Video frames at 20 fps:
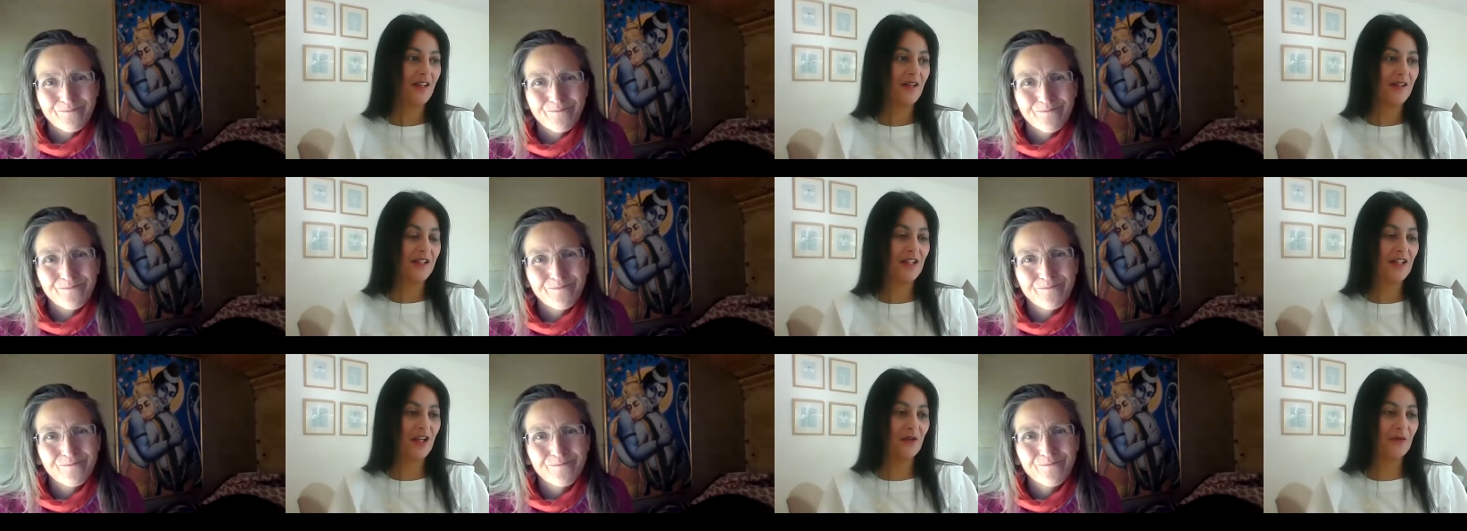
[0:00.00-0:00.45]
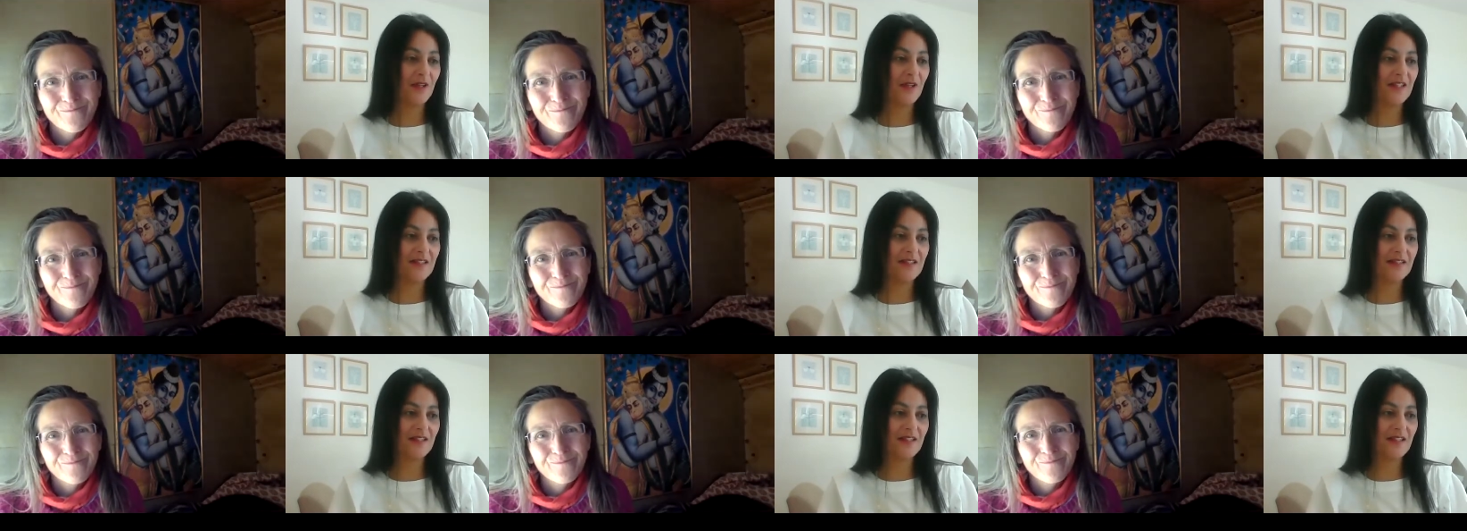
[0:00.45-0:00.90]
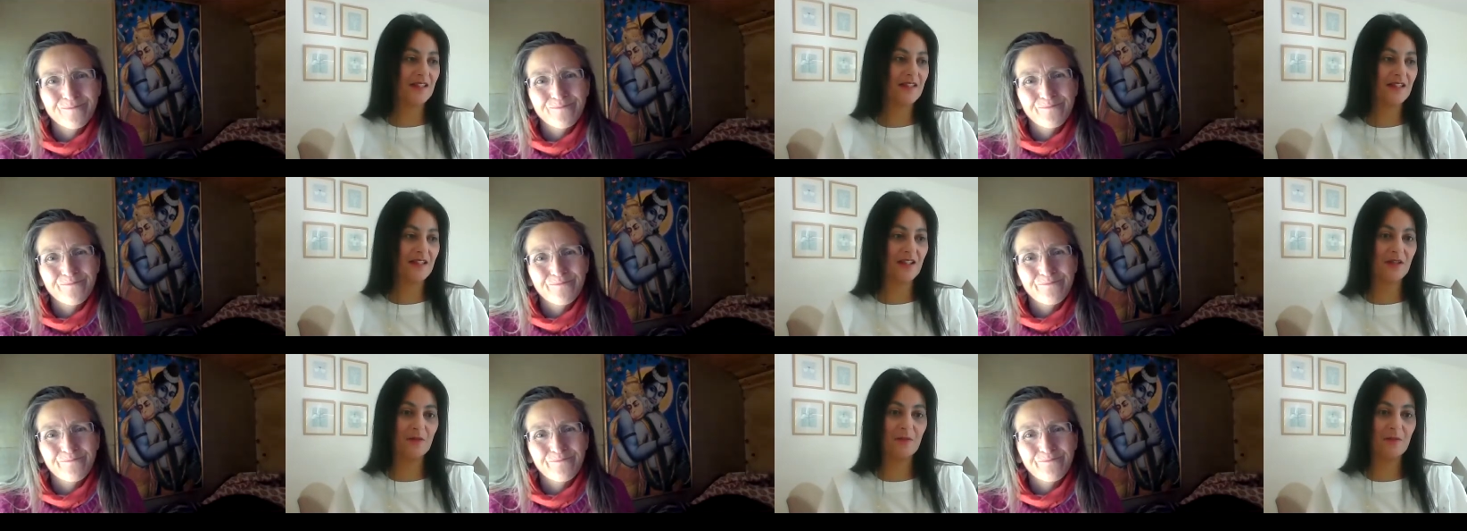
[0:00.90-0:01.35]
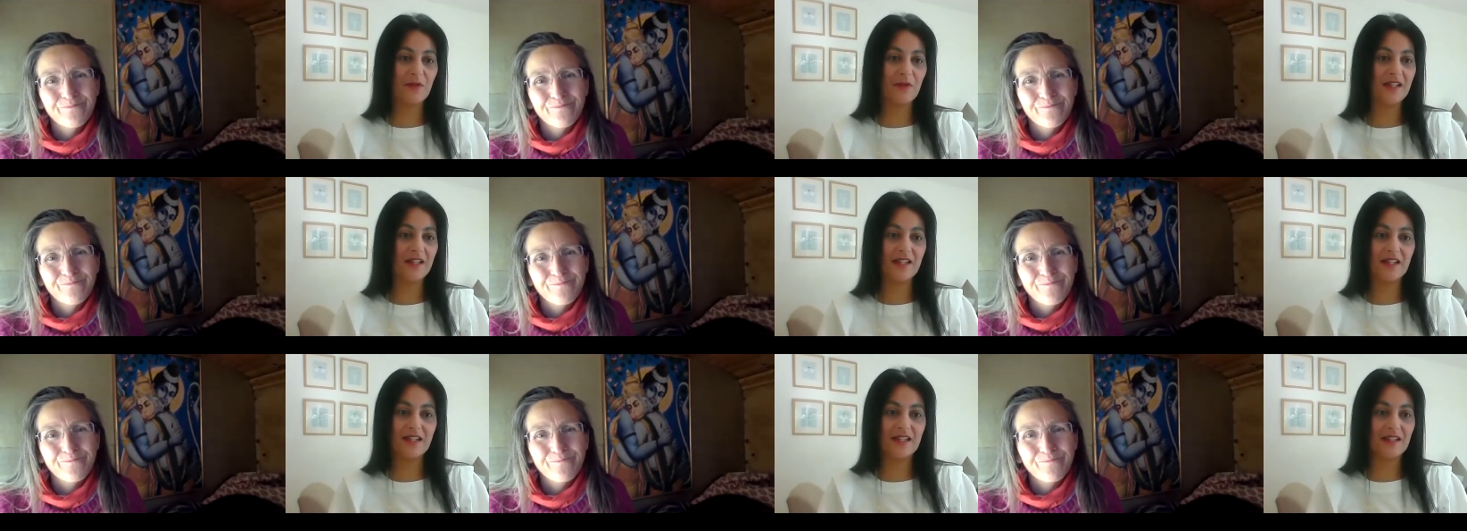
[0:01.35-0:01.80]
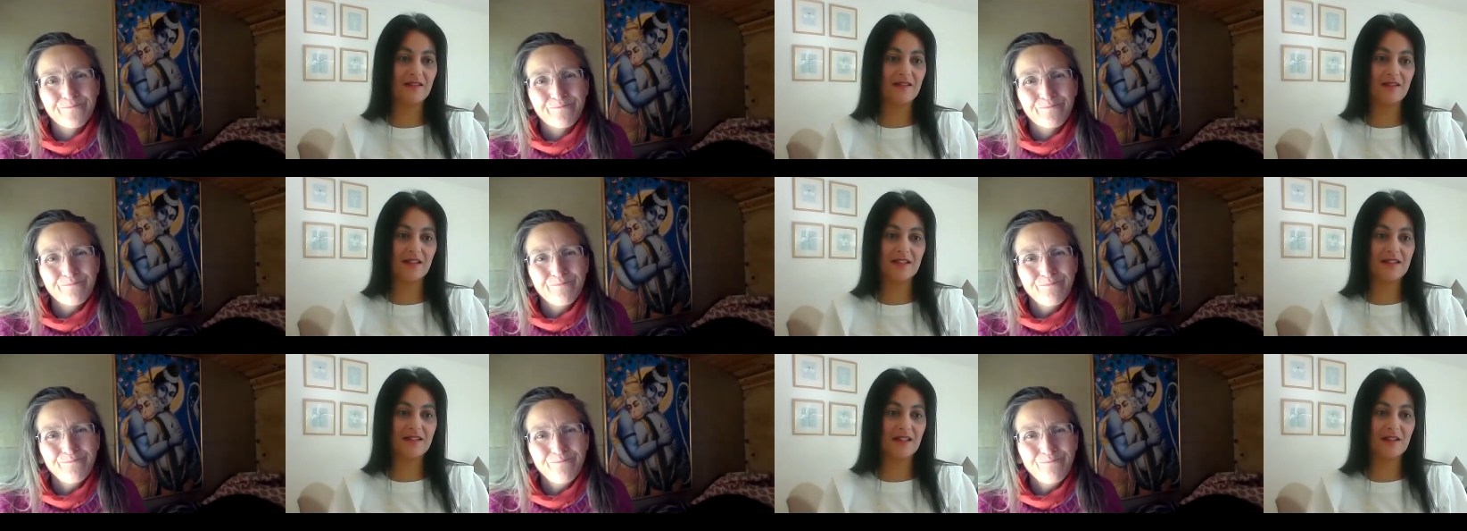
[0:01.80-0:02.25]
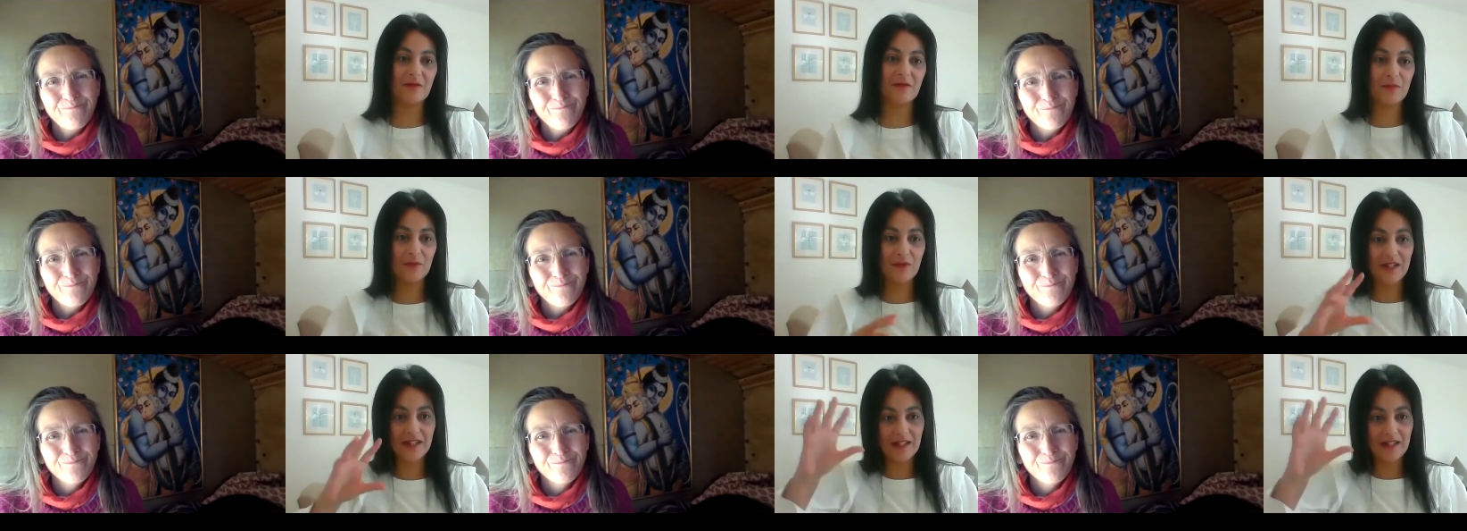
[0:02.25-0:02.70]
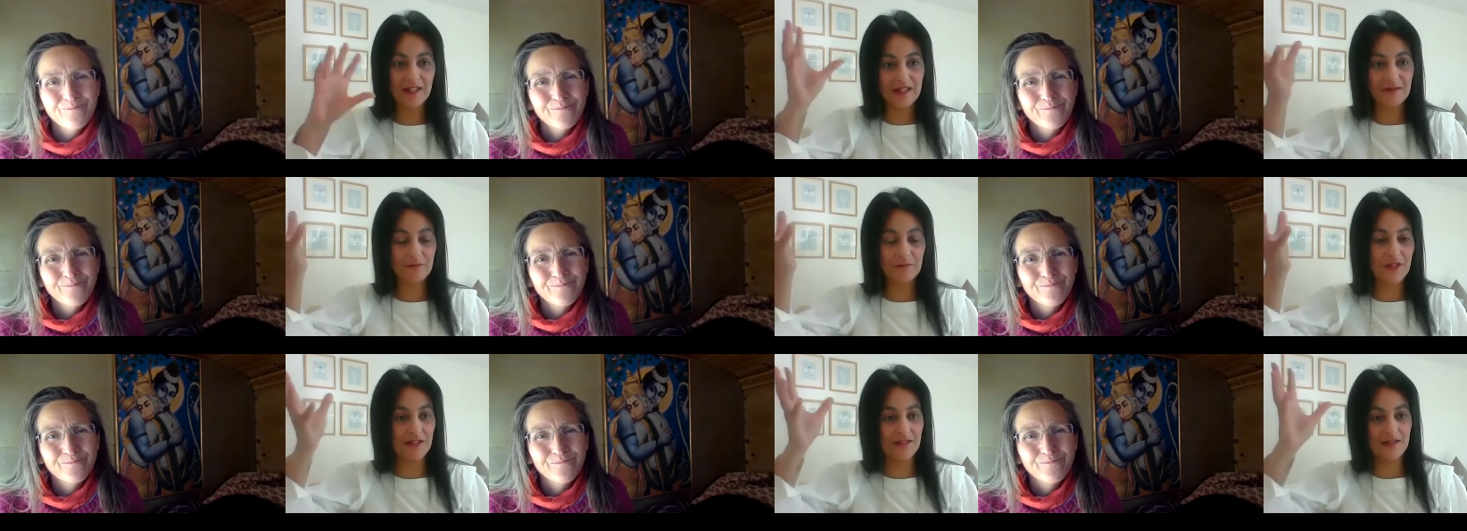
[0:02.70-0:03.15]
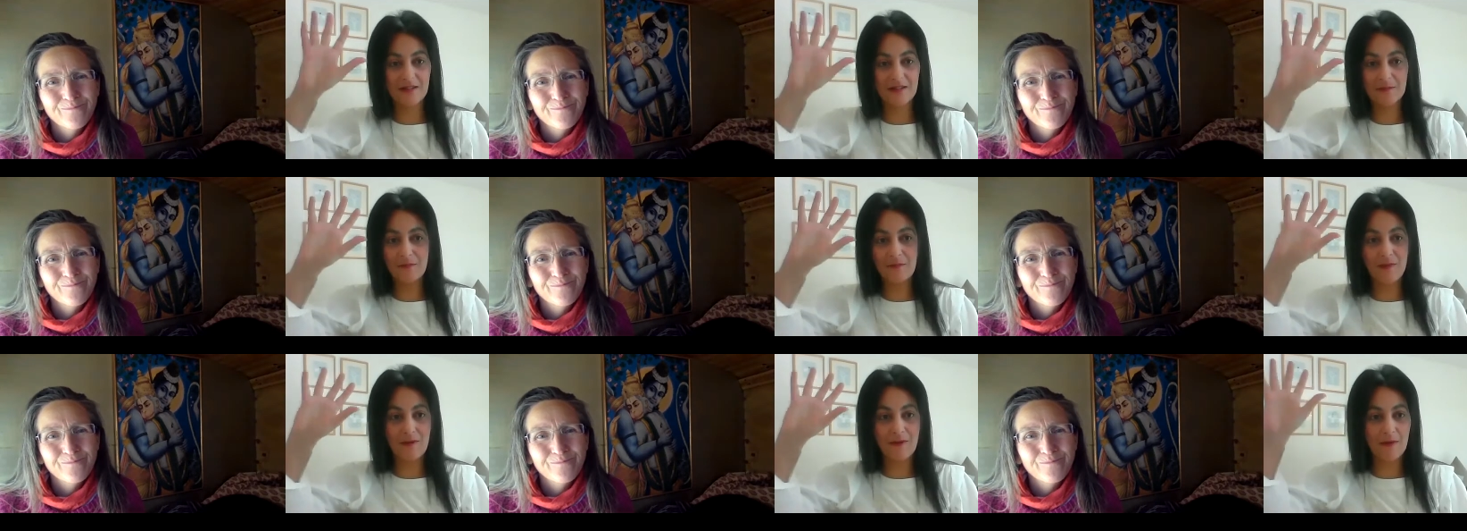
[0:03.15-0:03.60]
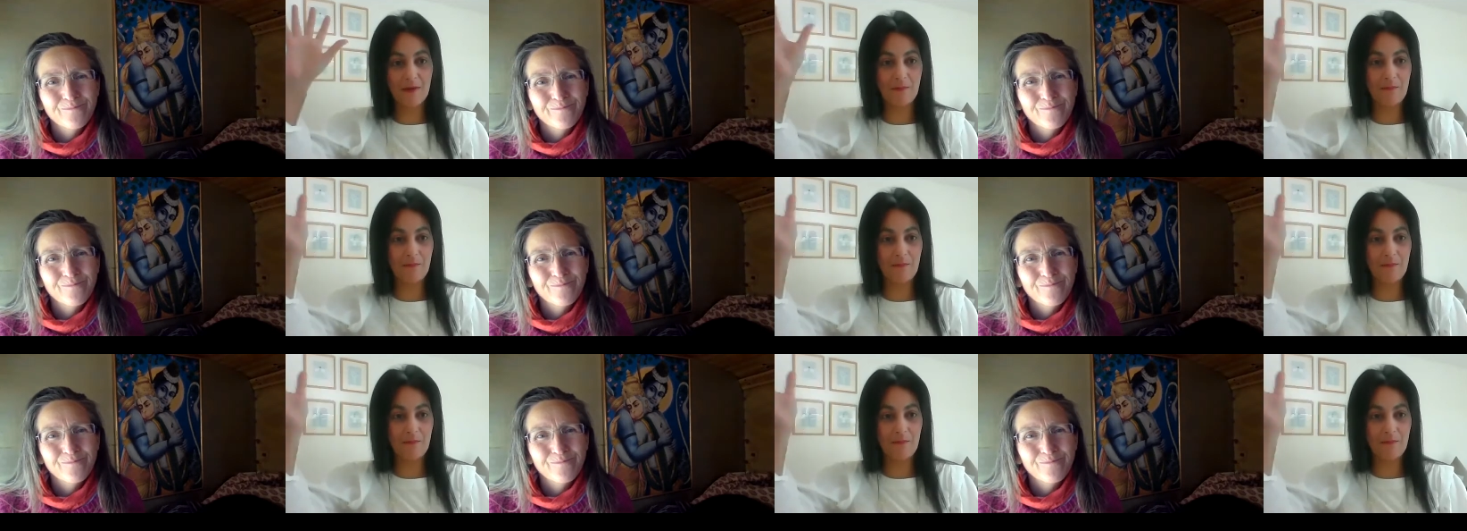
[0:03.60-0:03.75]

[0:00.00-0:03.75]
Speaker 1: you know it's a, it's a completely it's a completely it's a,